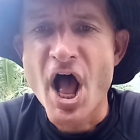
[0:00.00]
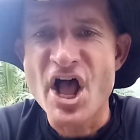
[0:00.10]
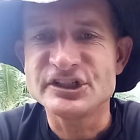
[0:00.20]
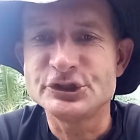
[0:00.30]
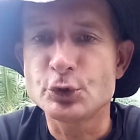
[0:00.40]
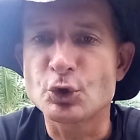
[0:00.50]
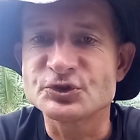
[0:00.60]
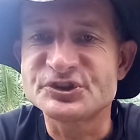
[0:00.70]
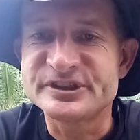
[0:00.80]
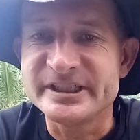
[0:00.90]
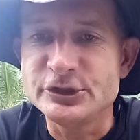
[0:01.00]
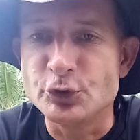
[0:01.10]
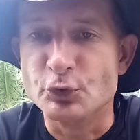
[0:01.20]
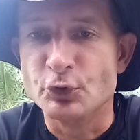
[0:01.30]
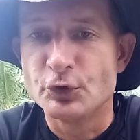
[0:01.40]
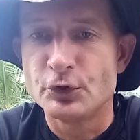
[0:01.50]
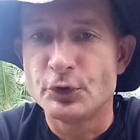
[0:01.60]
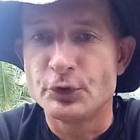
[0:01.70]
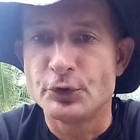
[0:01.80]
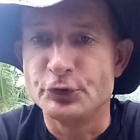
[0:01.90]
As you continue
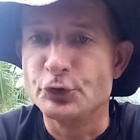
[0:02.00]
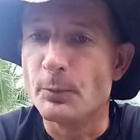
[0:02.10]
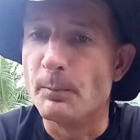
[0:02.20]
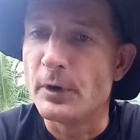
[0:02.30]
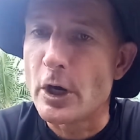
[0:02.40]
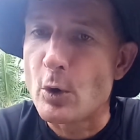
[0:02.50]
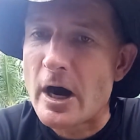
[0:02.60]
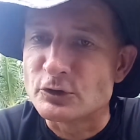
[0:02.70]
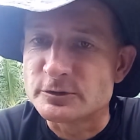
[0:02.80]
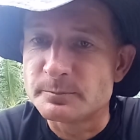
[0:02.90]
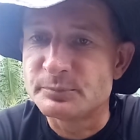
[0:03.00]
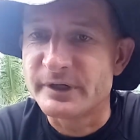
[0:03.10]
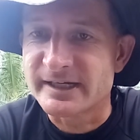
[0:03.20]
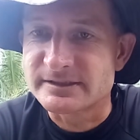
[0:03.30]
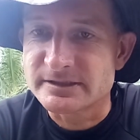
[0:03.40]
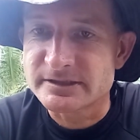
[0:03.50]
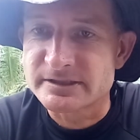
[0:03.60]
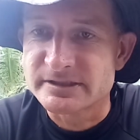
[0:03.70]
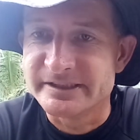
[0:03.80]
your blowout practice,